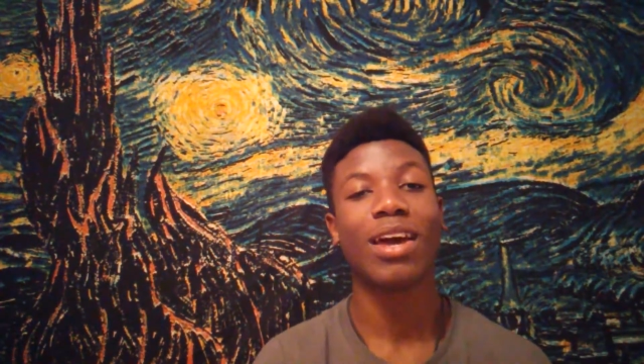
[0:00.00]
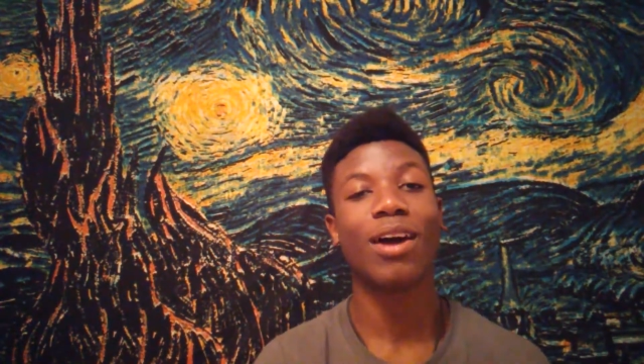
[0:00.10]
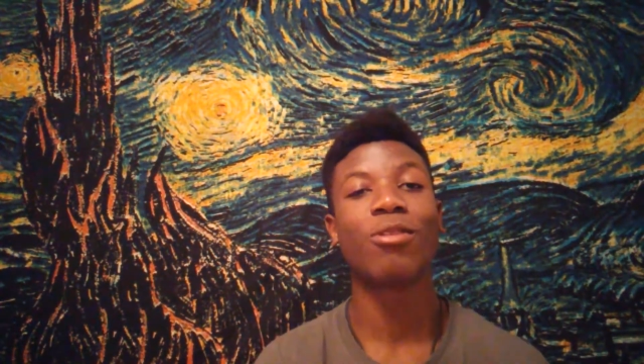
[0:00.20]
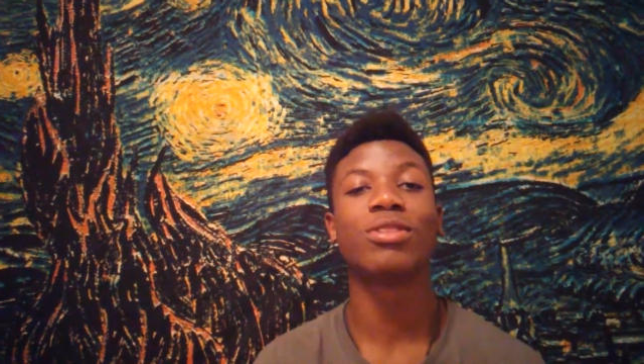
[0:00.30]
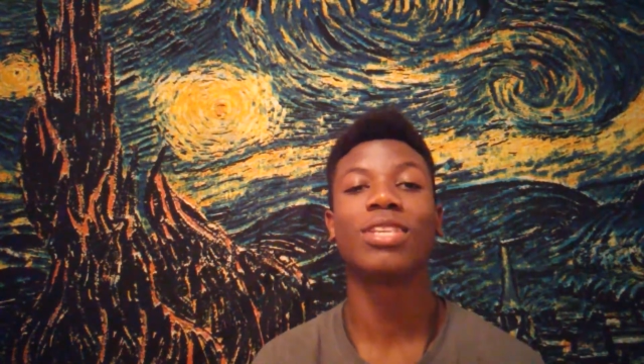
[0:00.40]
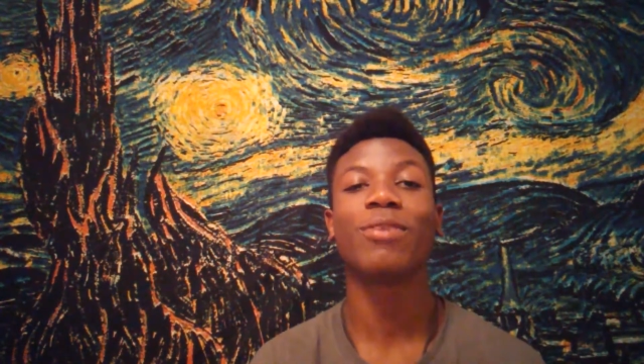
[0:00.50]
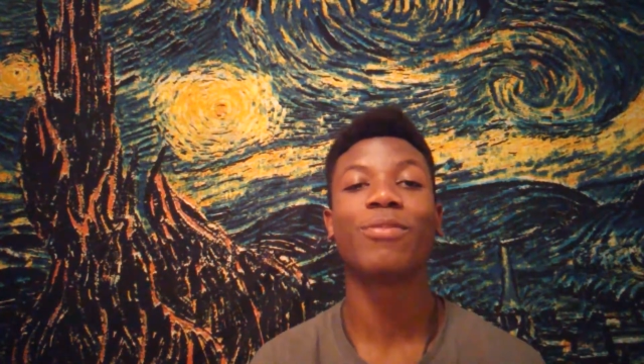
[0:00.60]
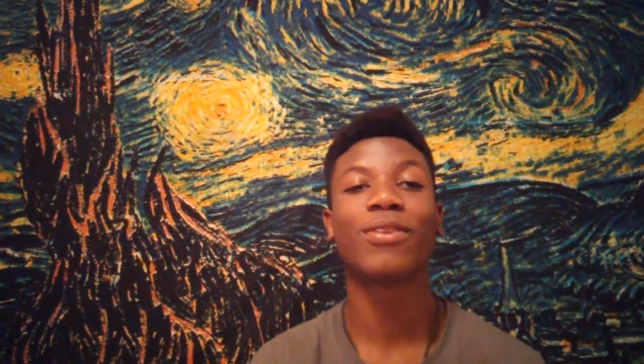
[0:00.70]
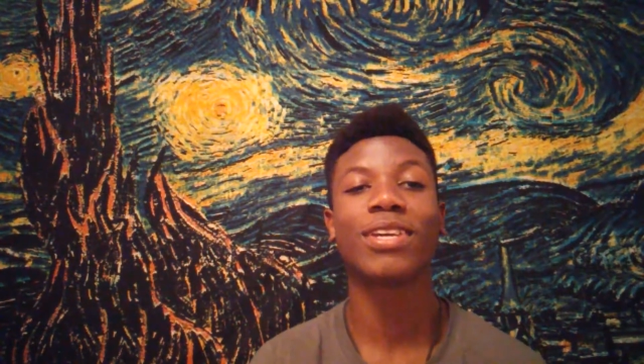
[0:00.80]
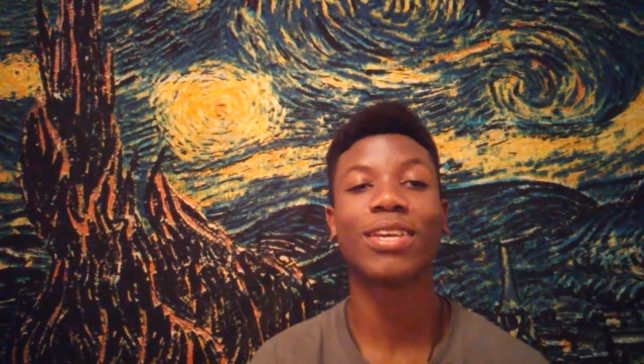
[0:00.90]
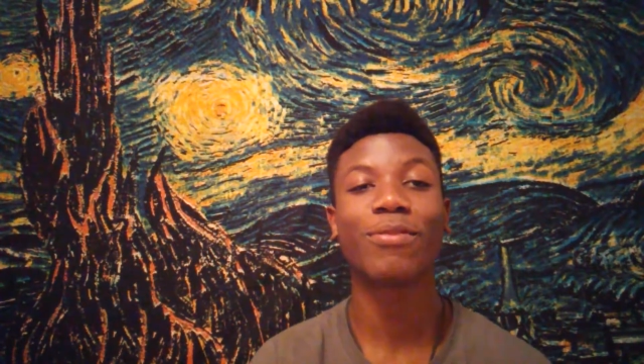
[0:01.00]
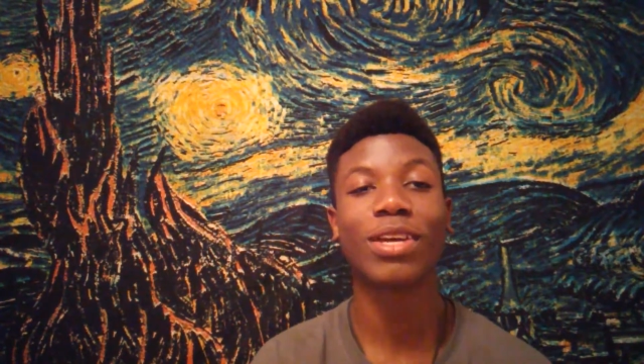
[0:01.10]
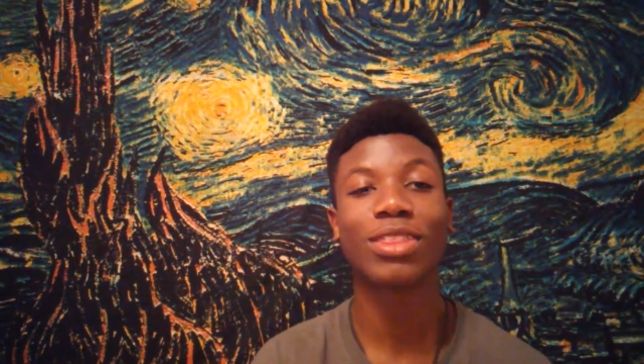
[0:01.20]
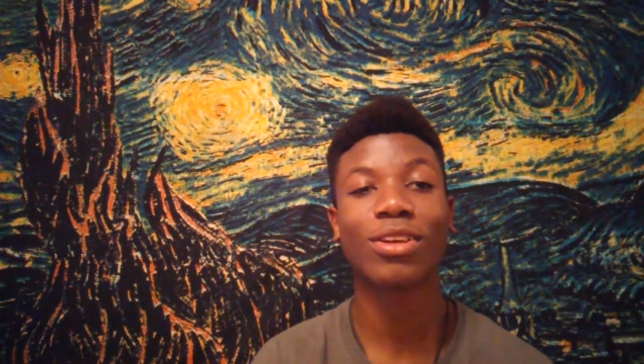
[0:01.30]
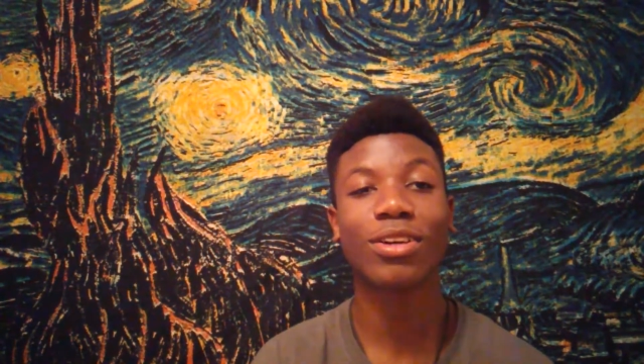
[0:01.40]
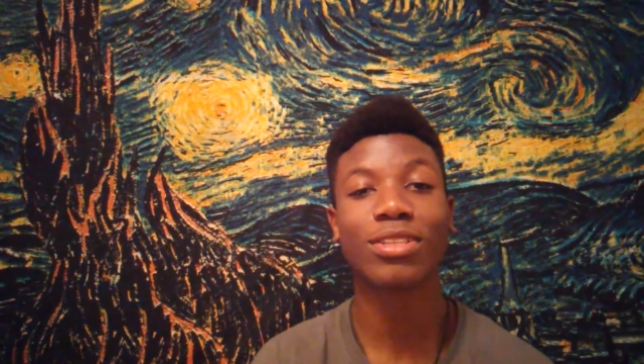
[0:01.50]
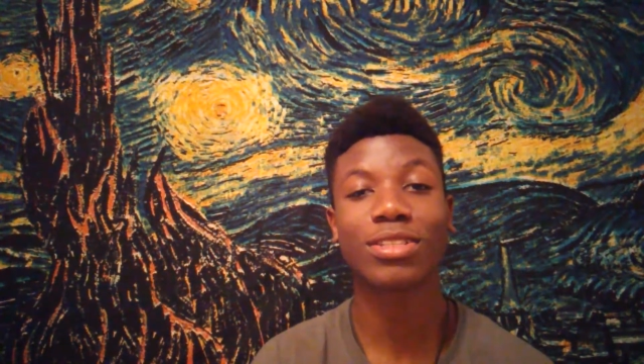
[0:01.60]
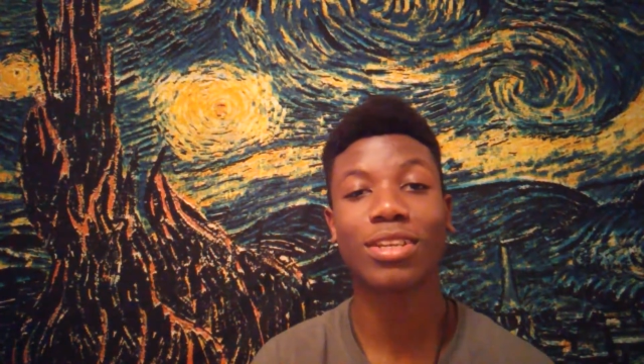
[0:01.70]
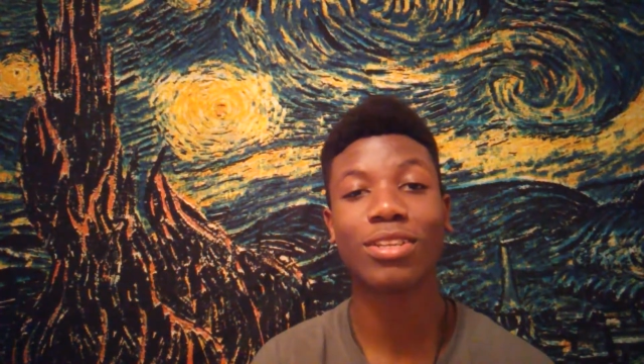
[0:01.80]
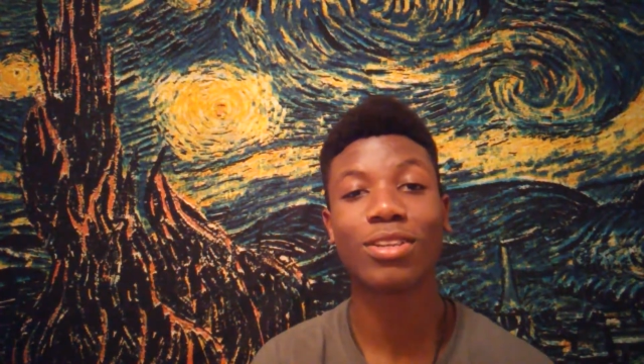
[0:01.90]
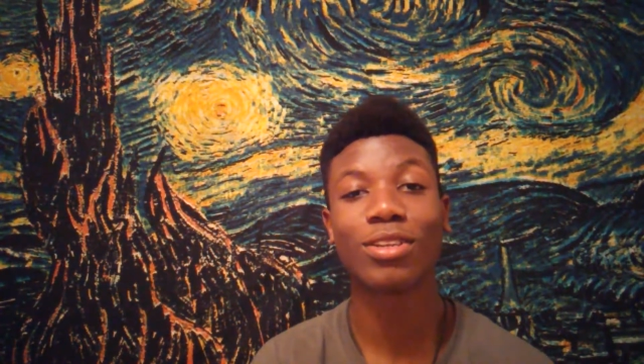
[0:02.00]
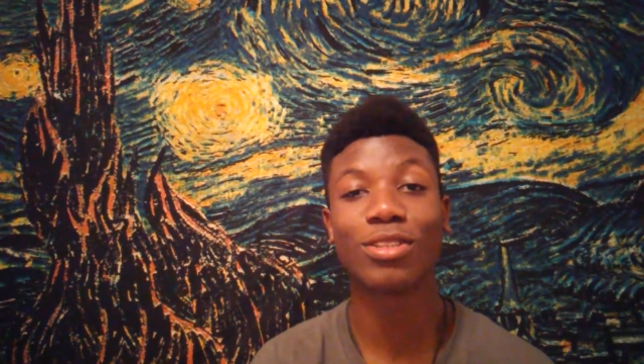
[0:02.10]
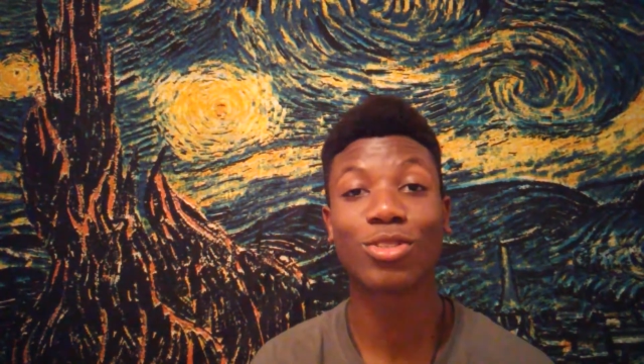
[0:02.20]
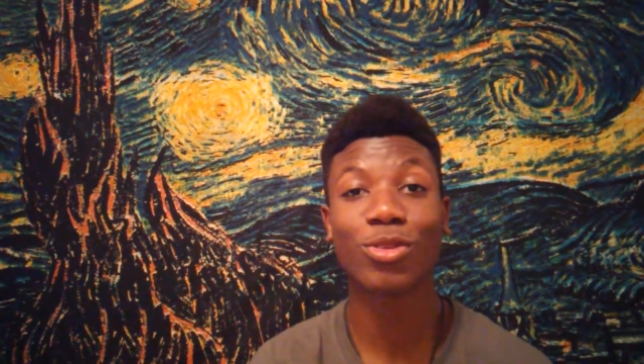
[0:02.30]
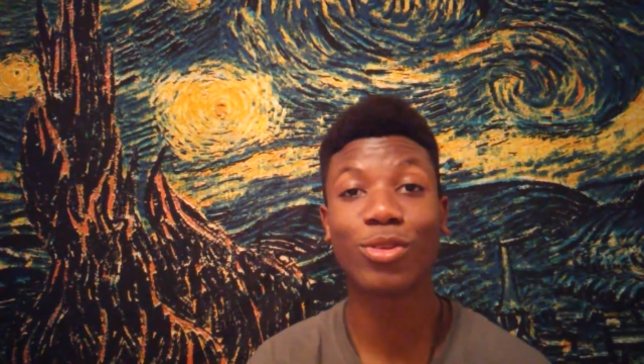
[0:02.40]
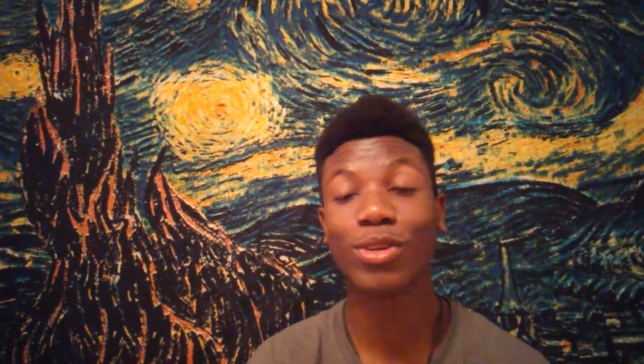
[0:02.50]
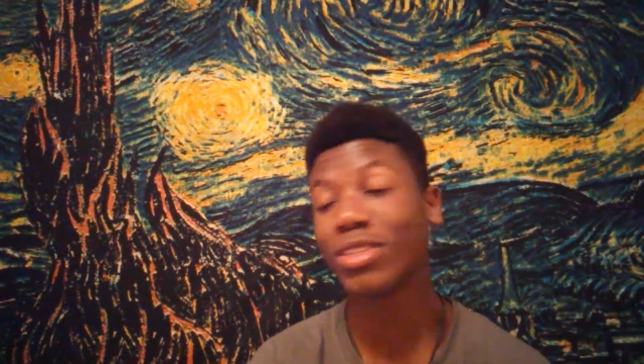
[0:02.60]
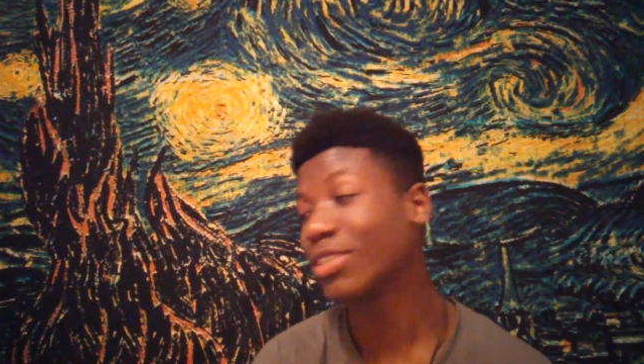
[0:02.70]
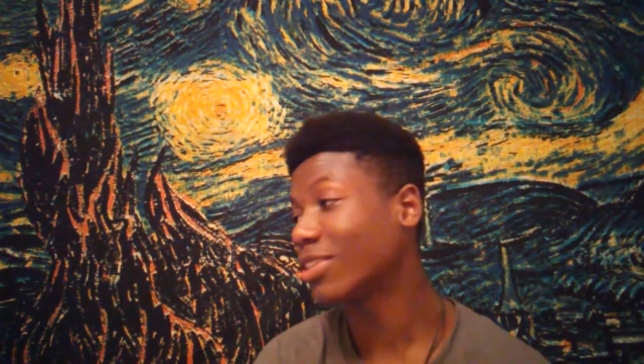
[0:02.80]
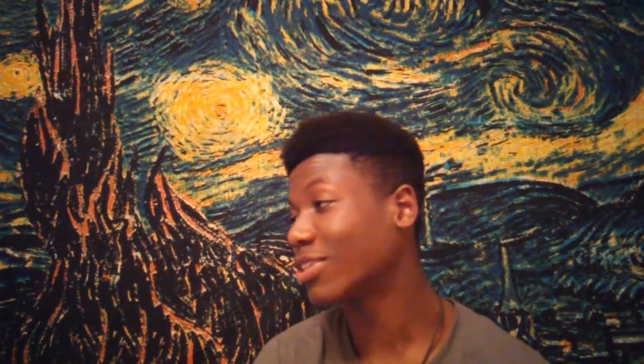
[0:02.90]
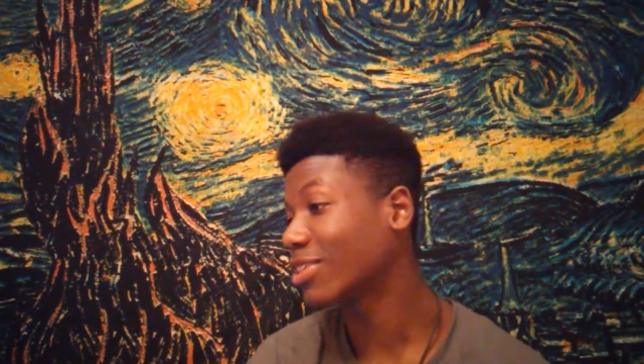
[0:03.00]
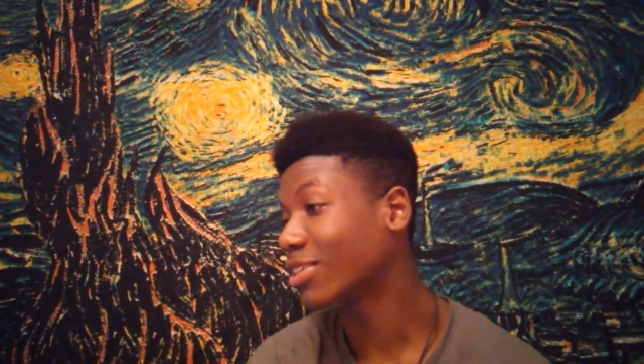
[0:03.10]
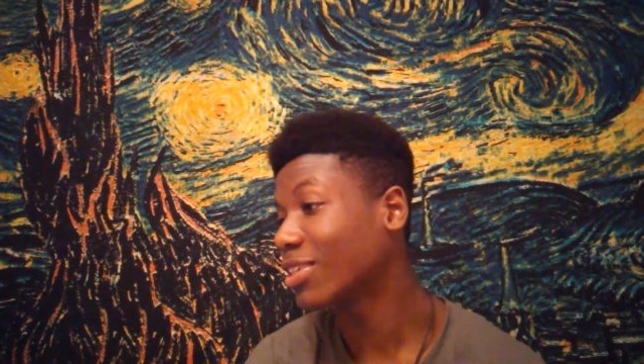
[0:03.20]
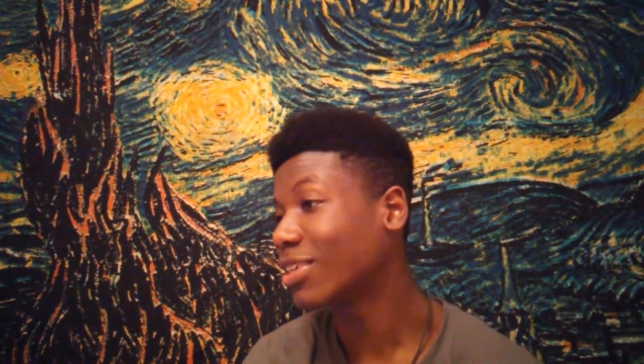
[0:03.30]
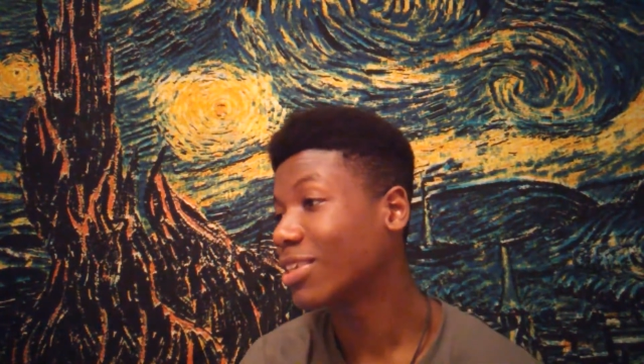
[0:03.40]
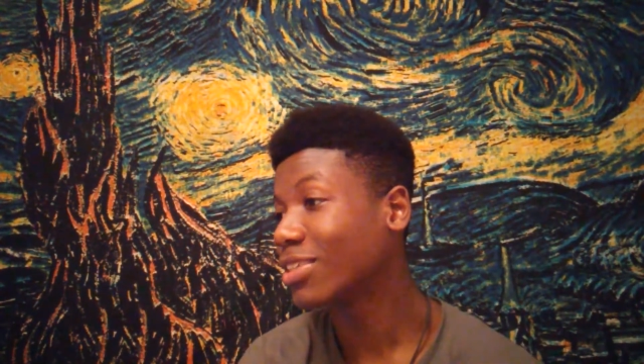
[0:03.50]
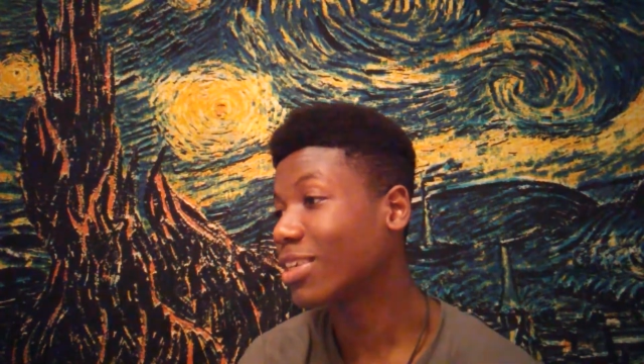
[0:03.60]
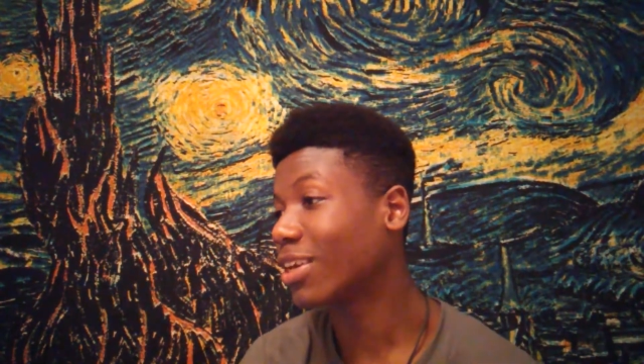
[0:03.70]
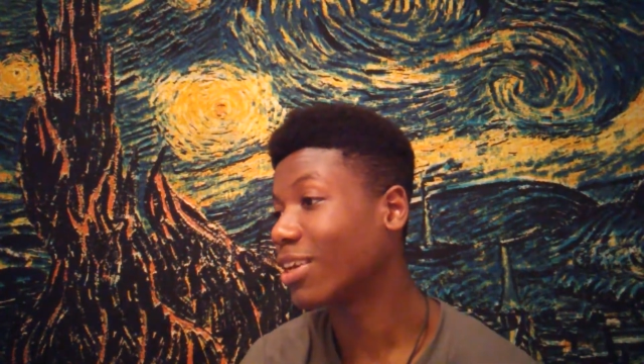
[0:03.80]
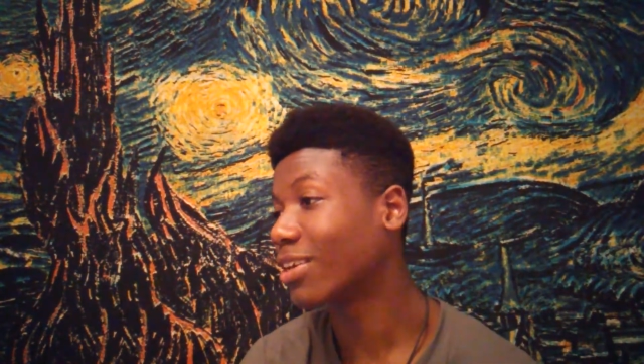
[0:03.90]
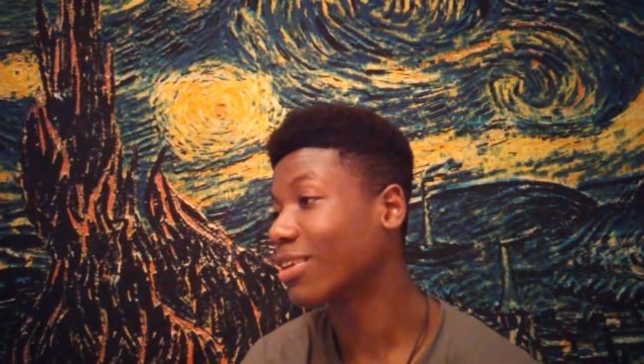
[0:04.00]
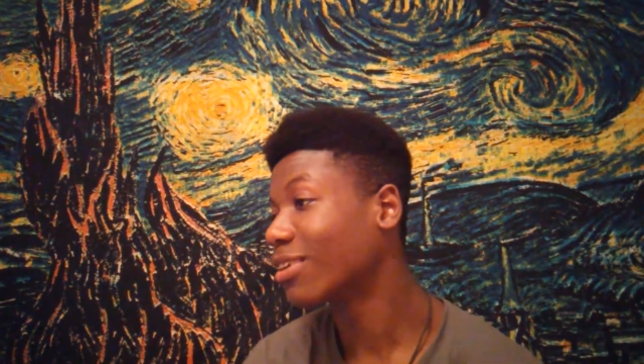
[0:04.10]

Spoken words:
I was able to get my thoughts under control and just say,